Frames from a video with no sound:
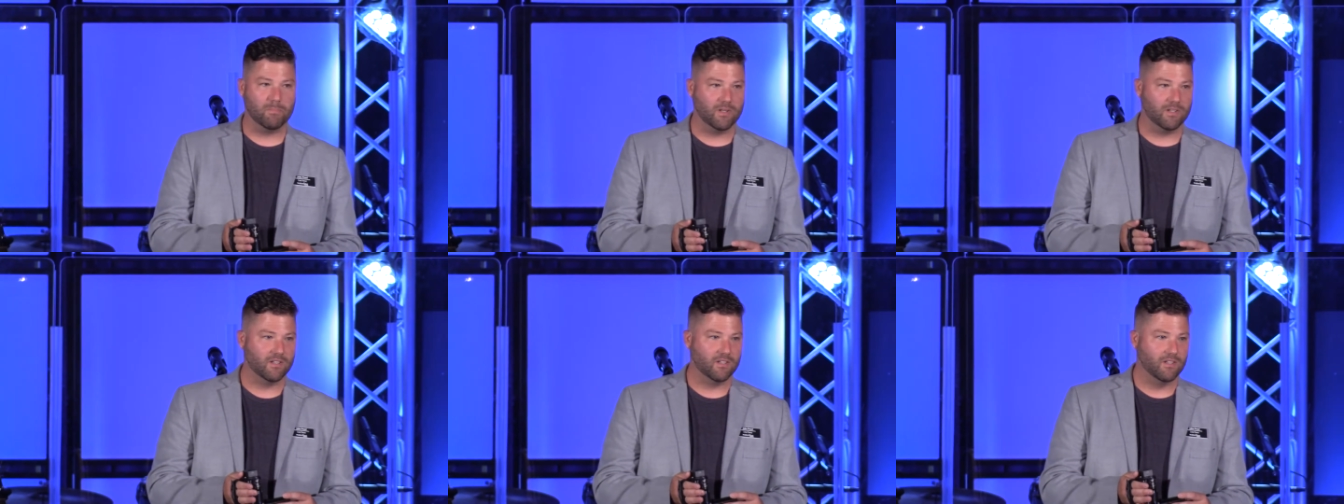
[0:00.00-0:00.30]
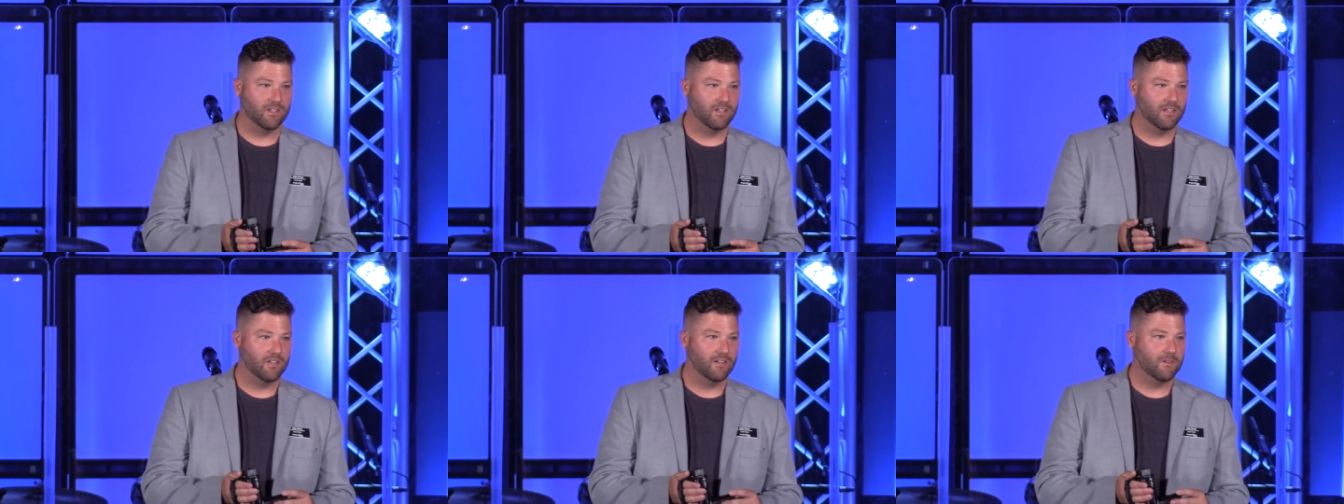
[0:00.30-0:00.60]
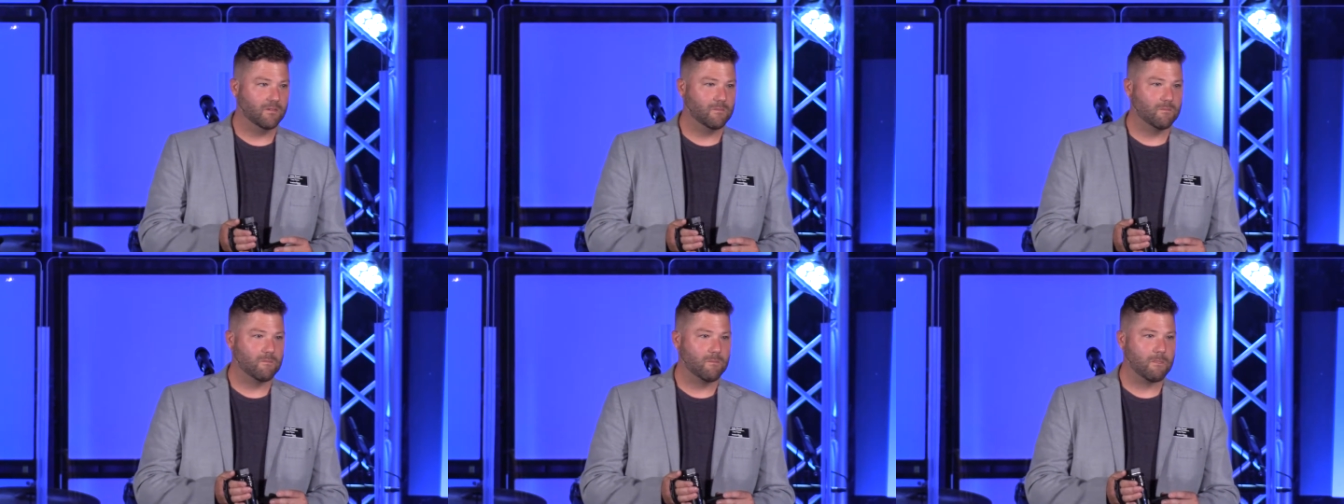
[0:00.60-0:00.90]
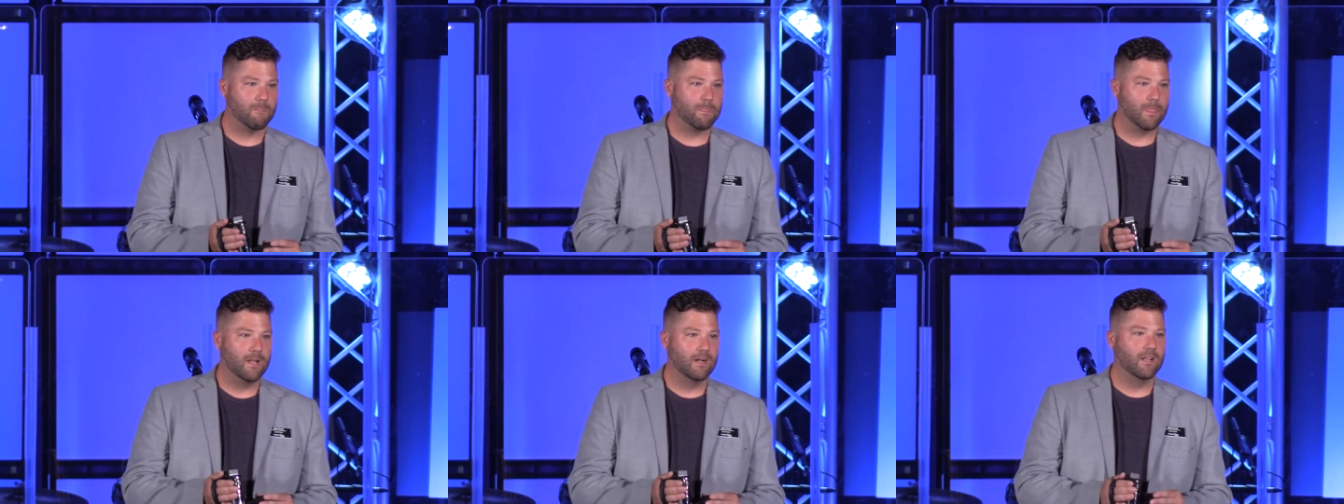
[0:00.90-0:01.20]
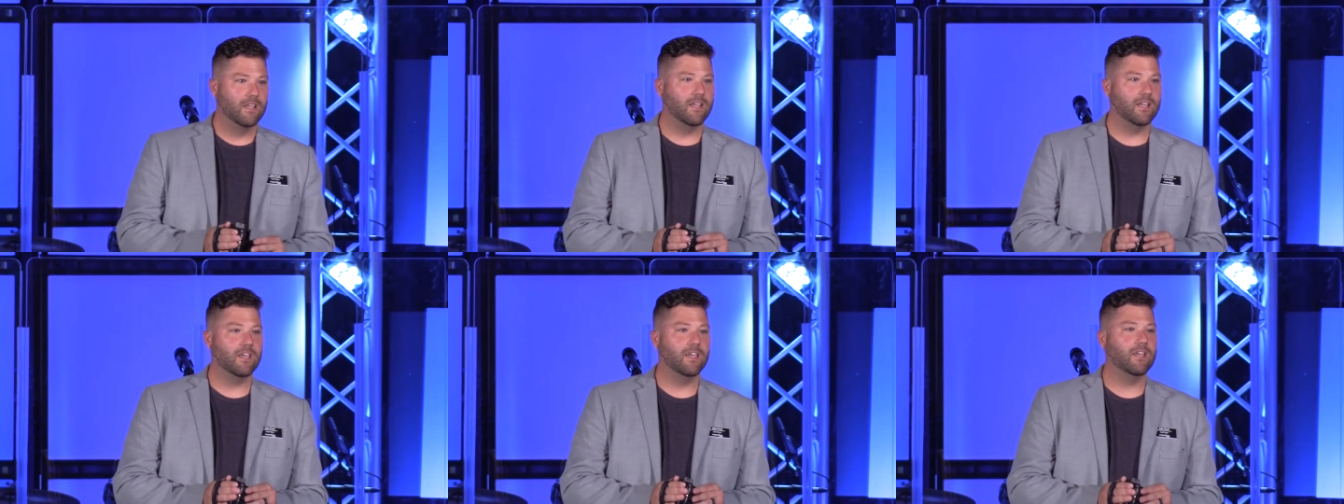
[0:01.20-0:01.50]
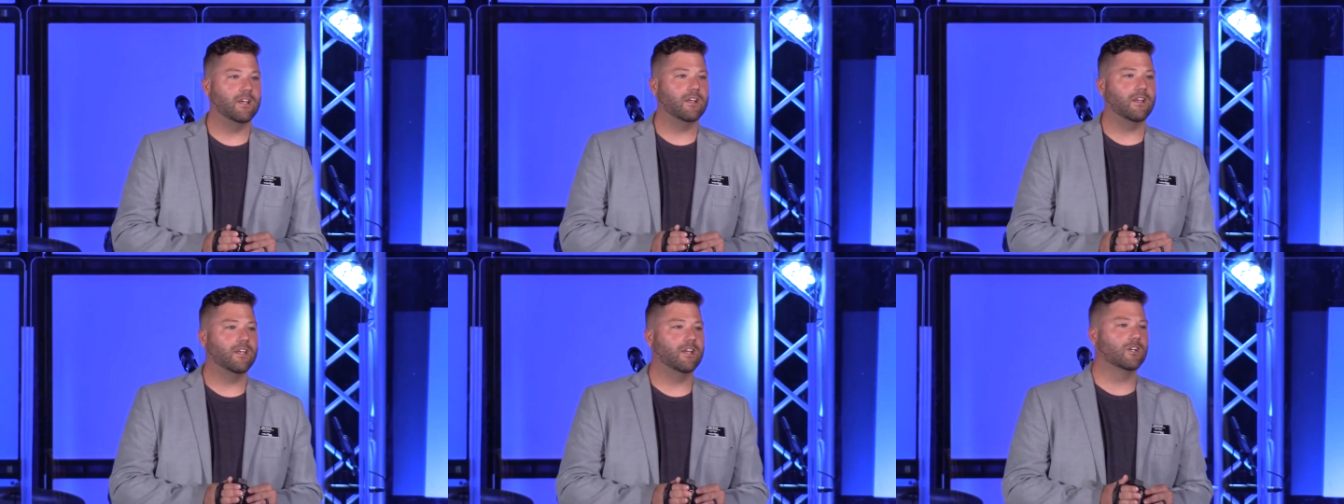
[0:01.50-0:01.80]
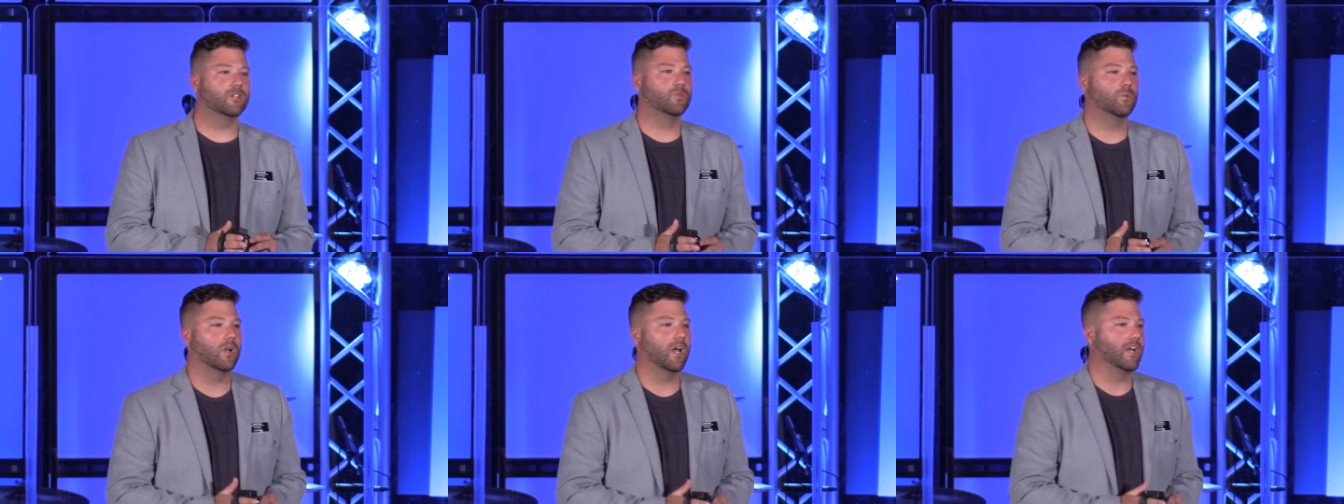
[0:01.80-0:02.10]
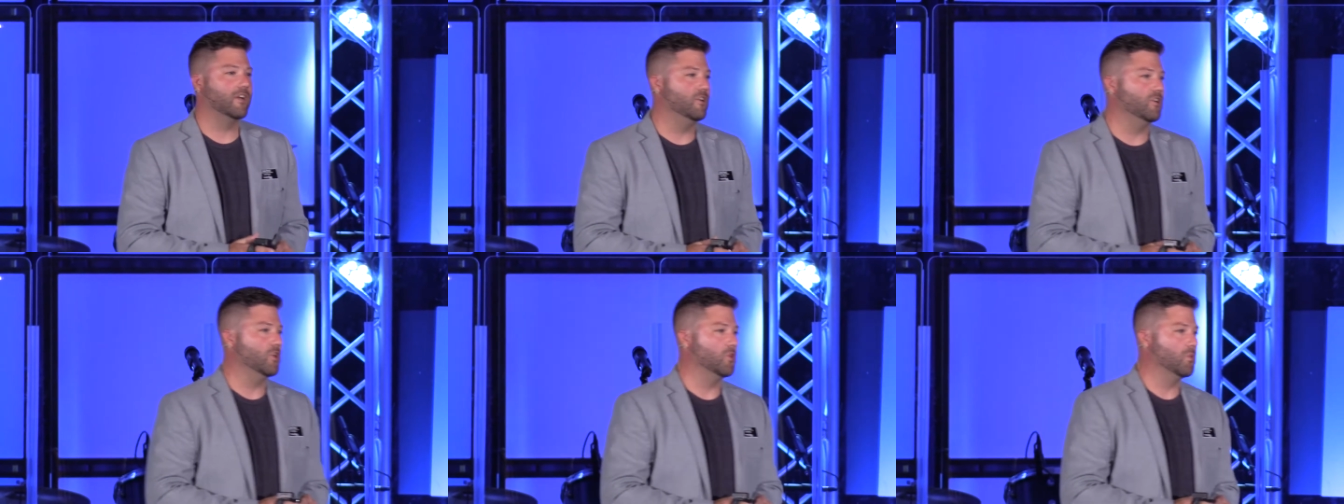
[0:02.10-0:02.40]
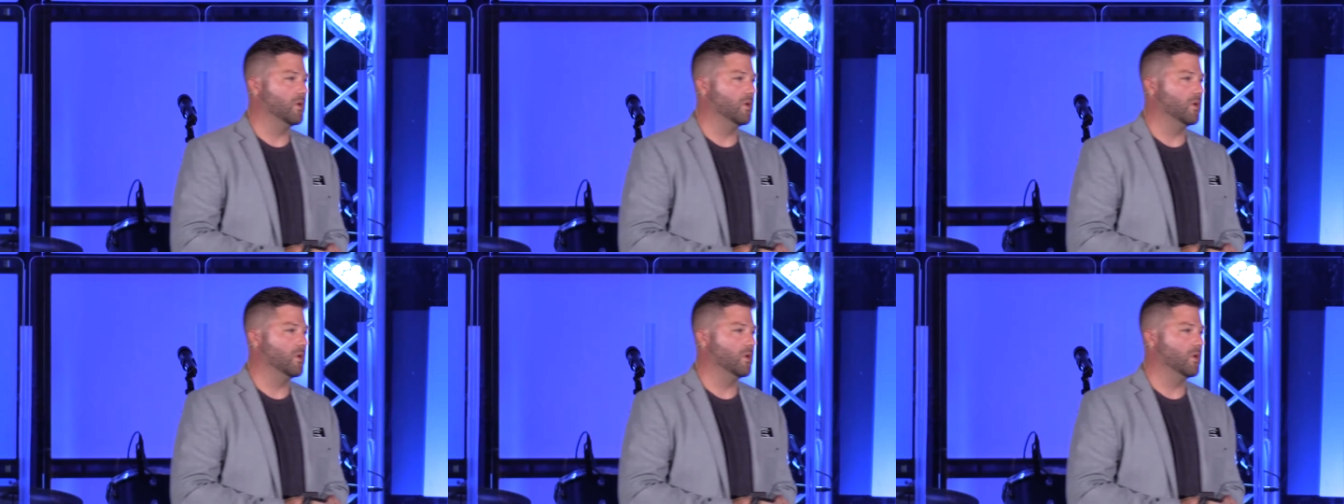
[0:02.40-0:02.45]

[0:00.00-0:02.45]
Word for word: And here's what I knew.